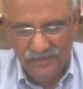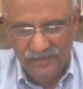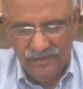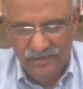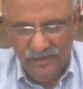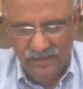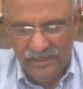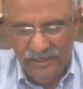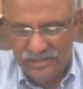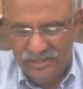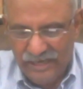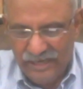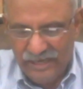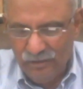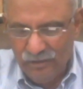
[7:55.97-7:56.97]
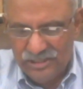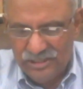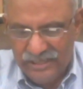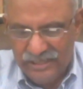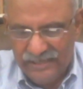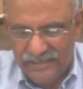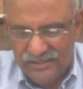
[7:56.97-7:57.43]
In a secular
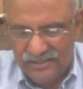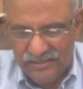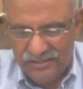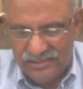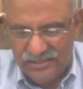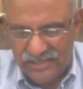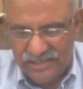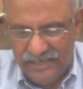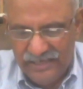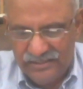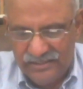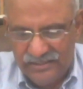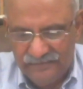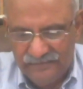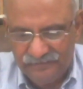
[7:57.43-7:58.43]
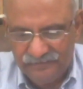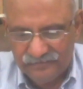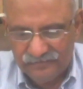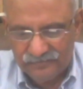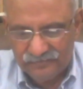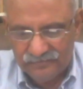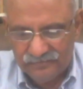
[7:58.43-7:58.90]
state, the state
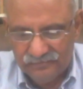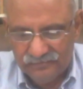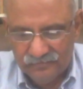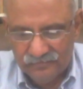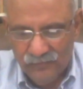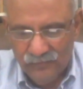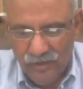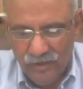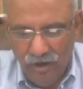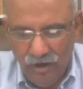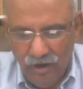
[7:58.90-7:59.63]
only